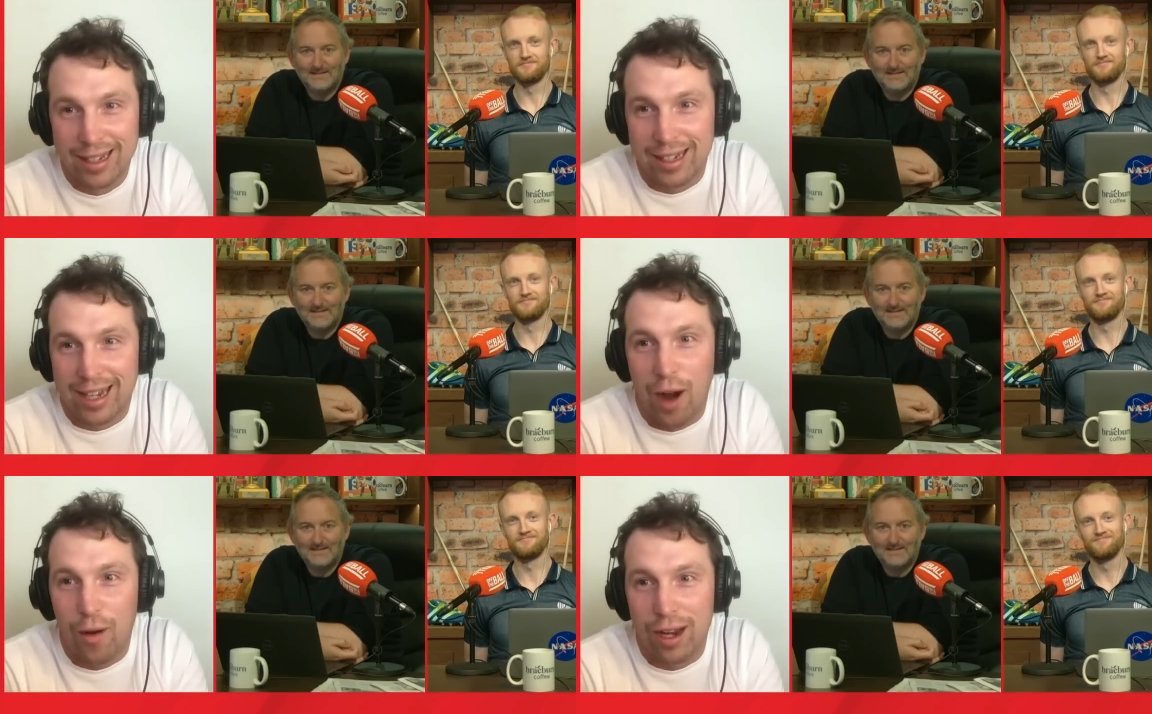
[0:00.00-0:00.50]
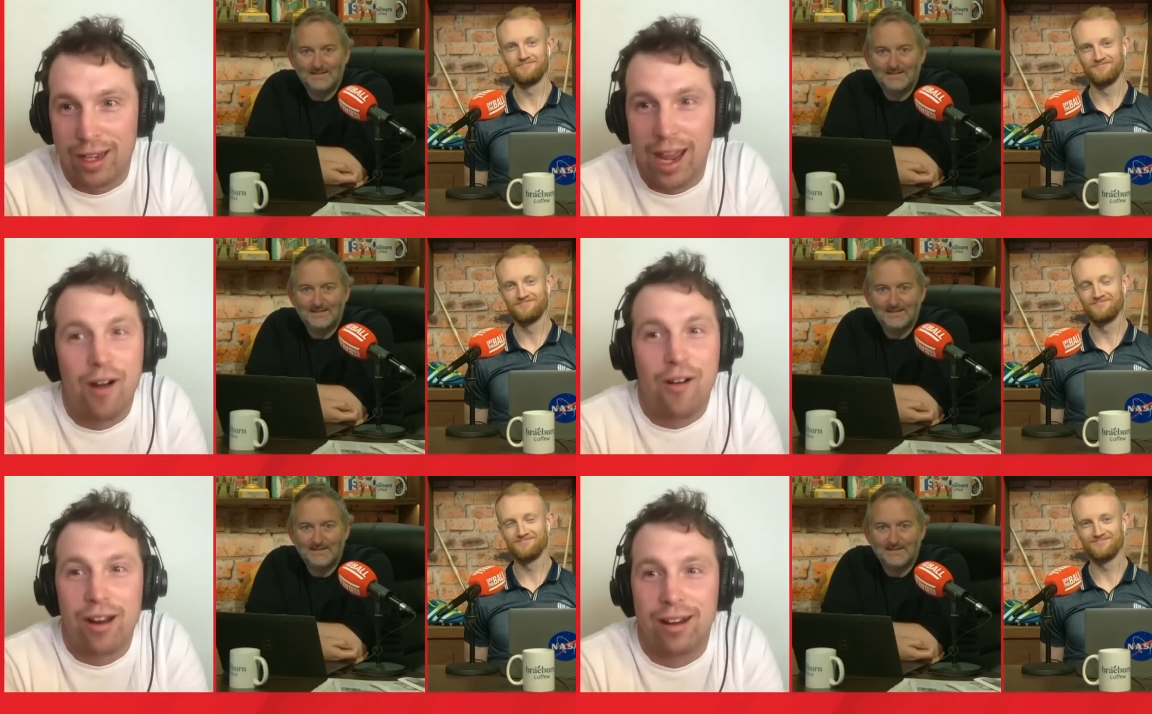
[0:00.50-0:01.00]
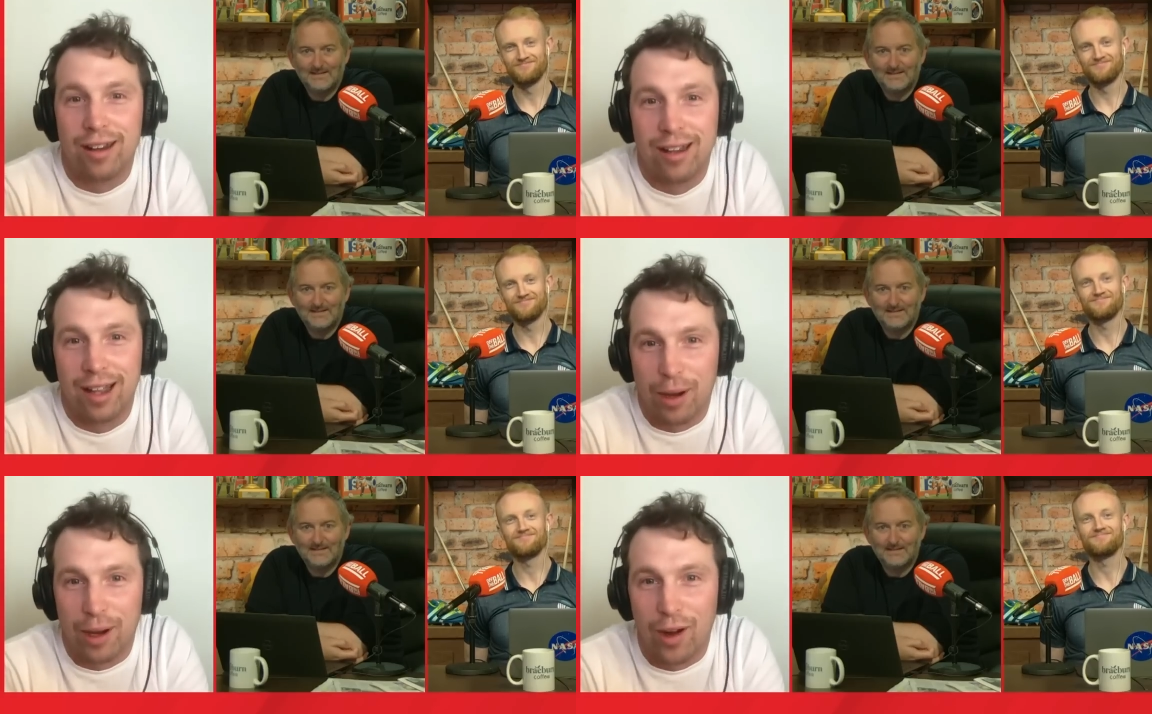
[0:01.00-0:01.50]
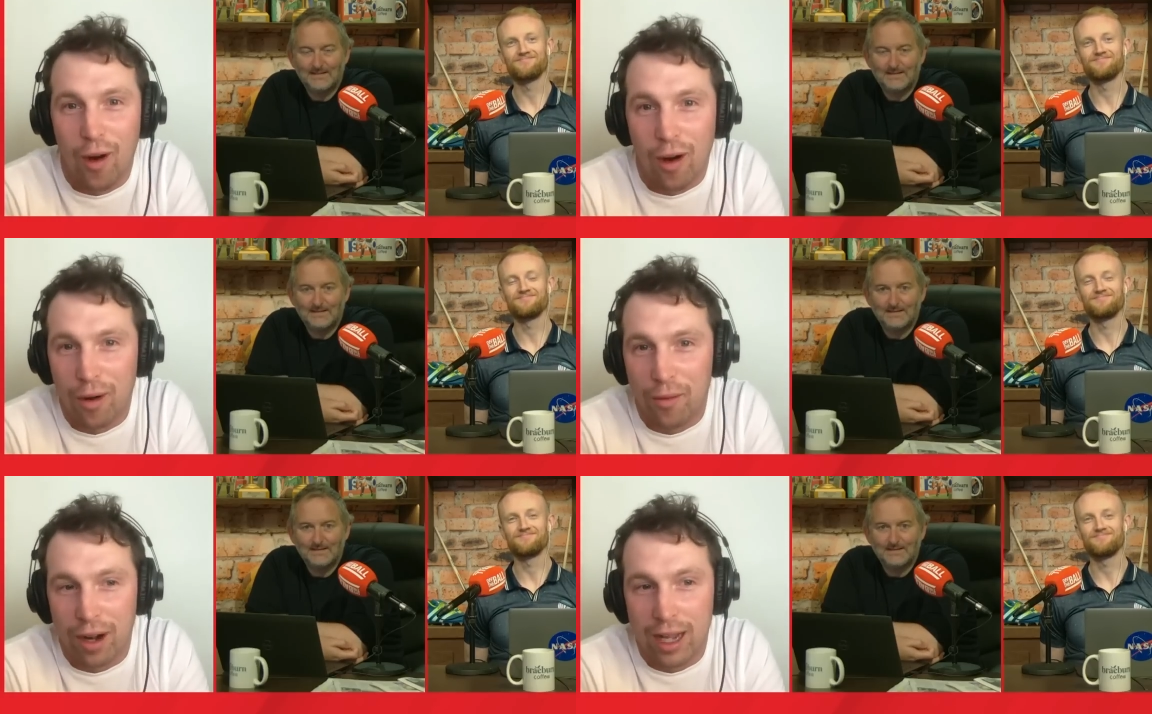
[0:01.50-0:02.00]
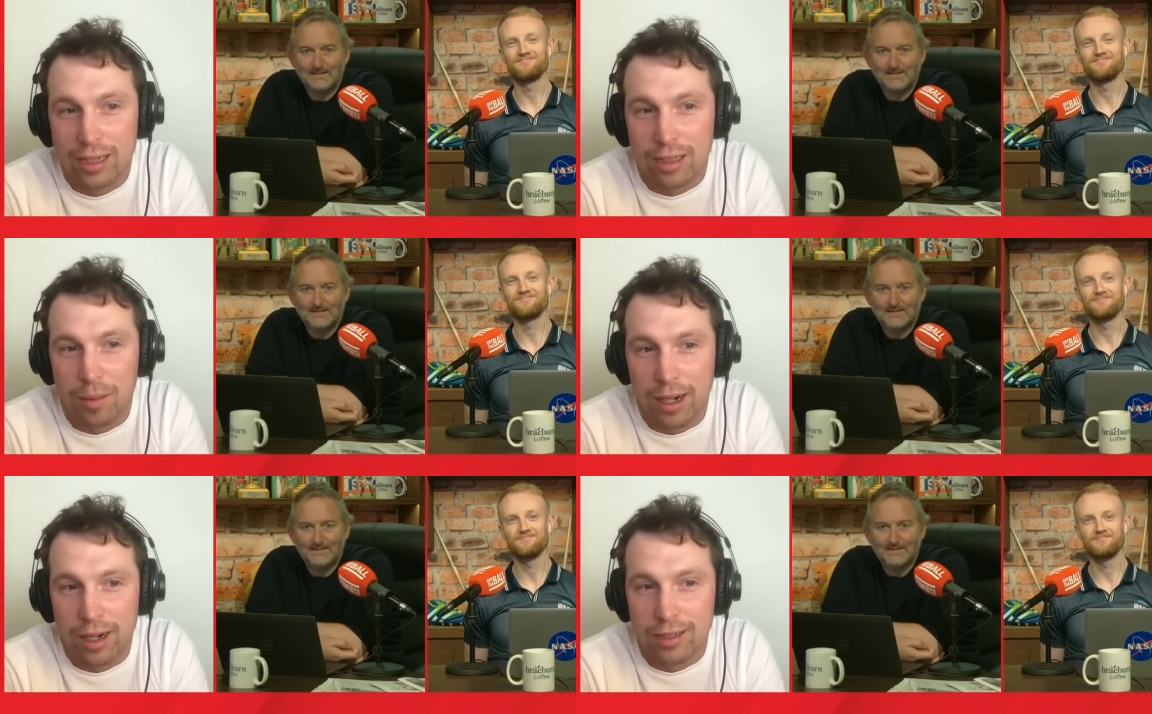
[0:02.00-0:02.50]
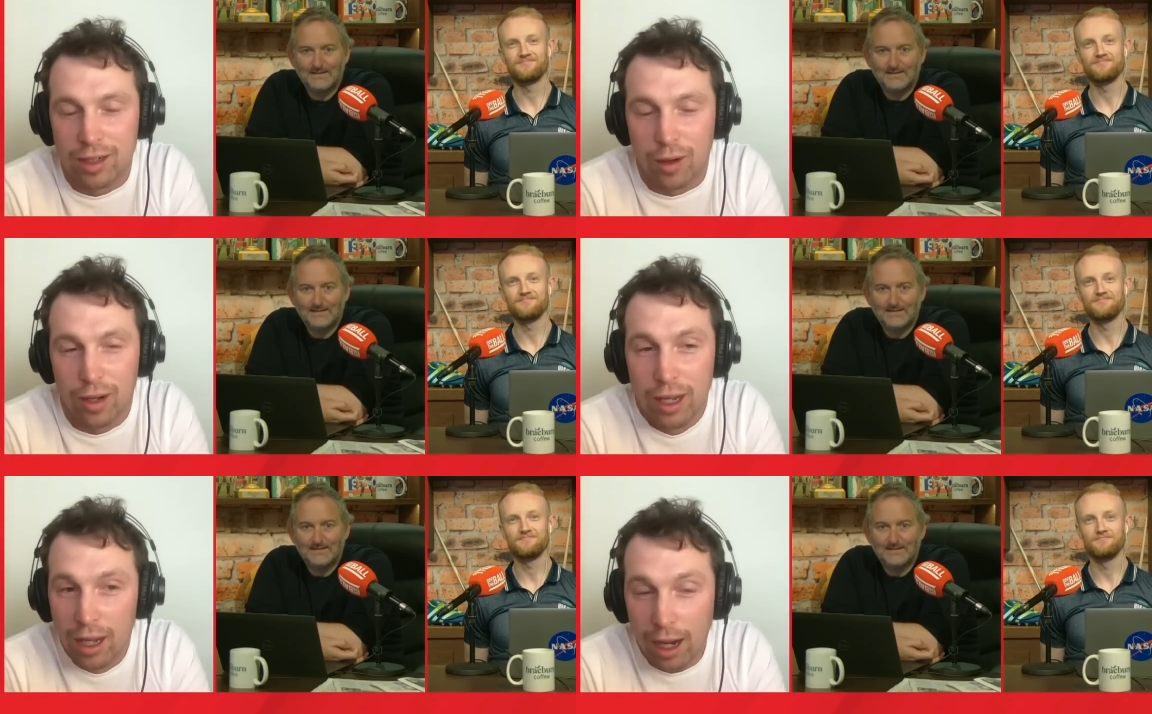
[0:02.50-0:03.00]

Speaker 1: the Kerry yarn about Cork over the last couple of years. So